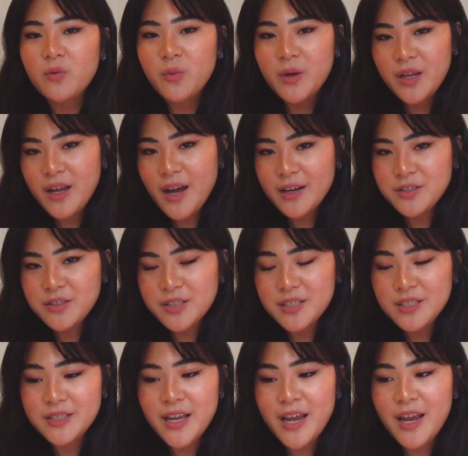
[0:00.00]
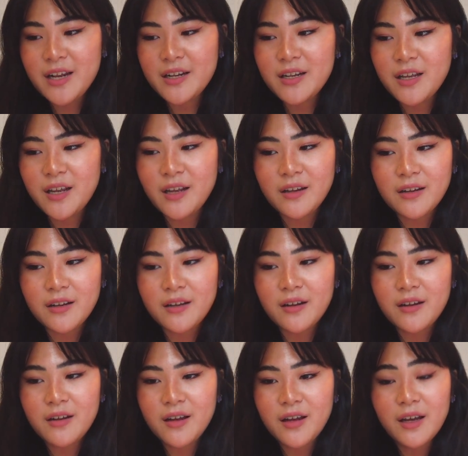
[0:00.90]
We actually stayed in
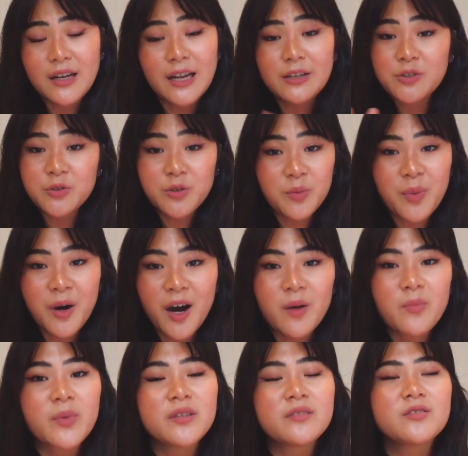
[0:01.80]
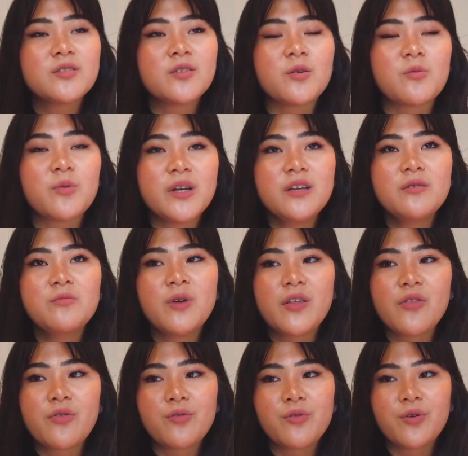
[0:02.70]
an actual apartment, so we
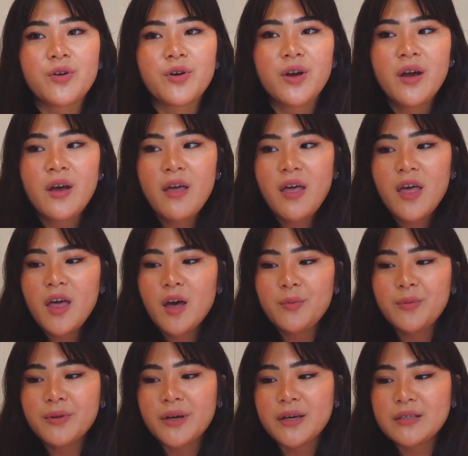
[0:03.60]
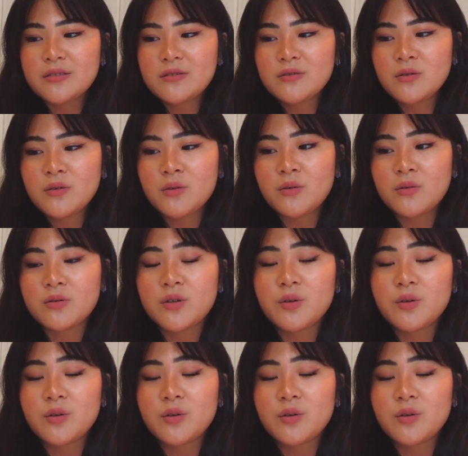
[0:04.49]
went through a place called